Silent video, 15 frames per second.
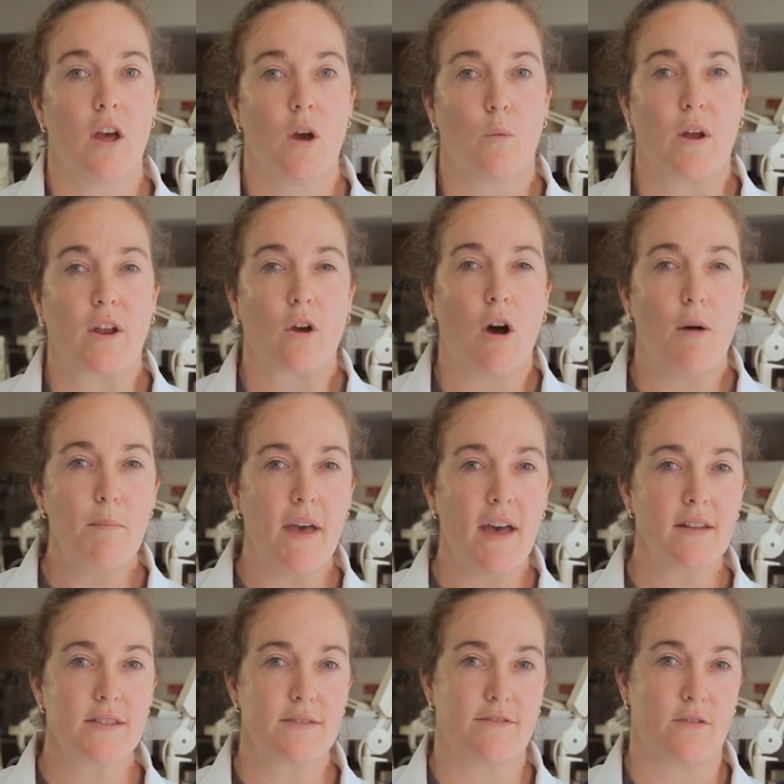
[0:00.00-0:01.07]
When
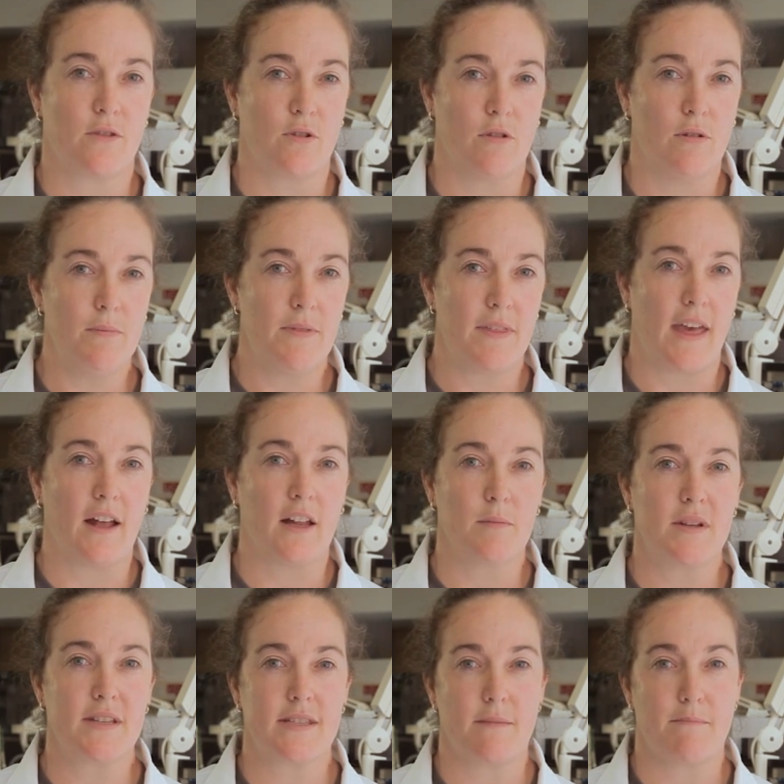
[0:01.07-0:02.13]
compounds form, the
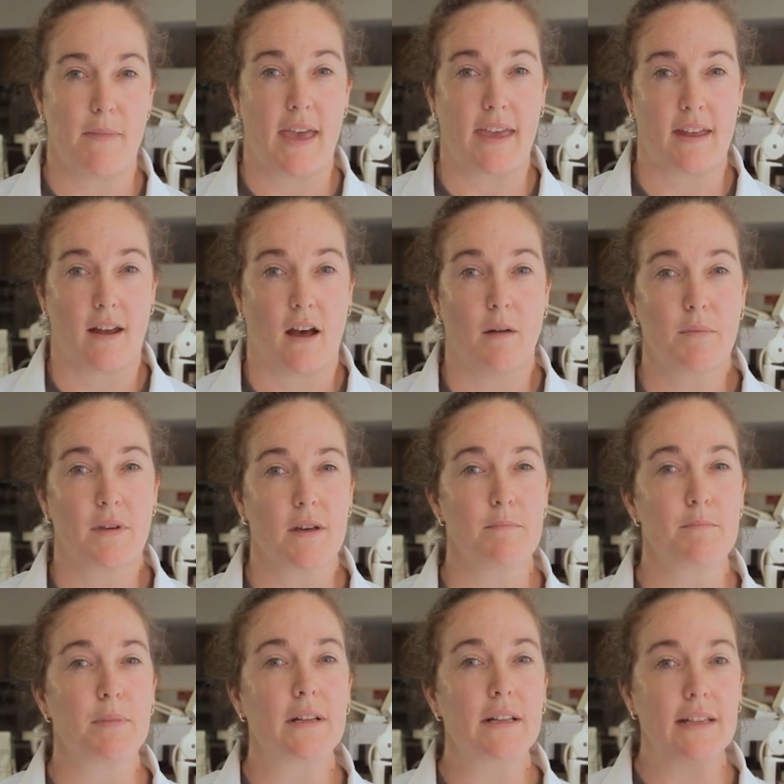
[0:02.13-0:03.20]
elements that make it up
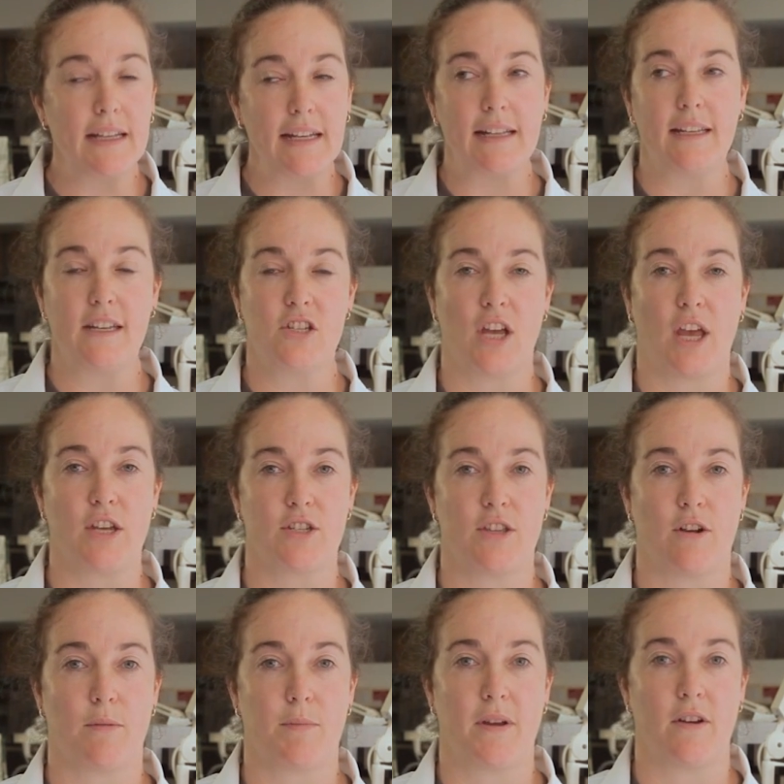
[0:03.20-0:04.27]
completely change
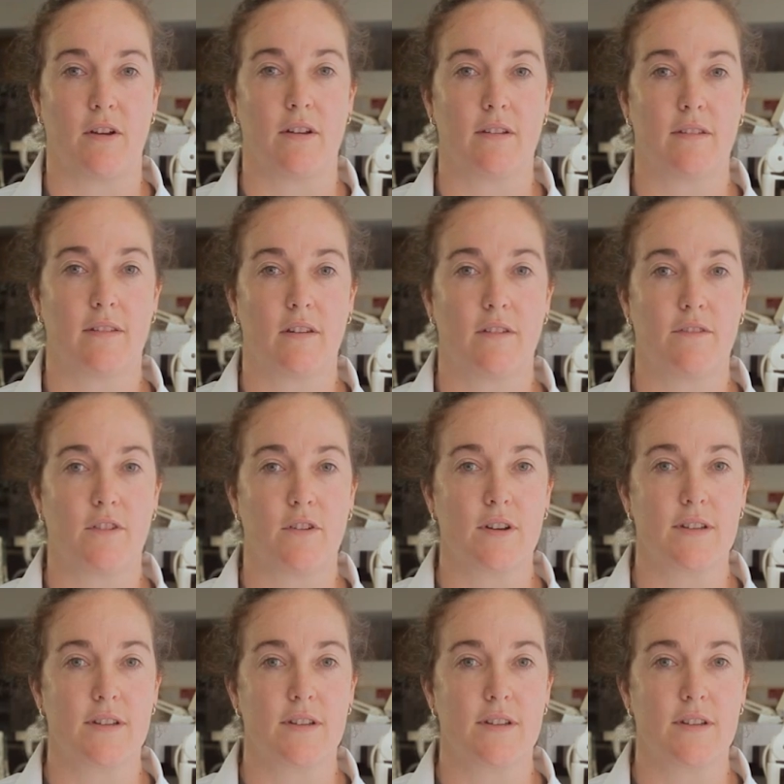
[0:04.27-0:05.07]
their appearance. For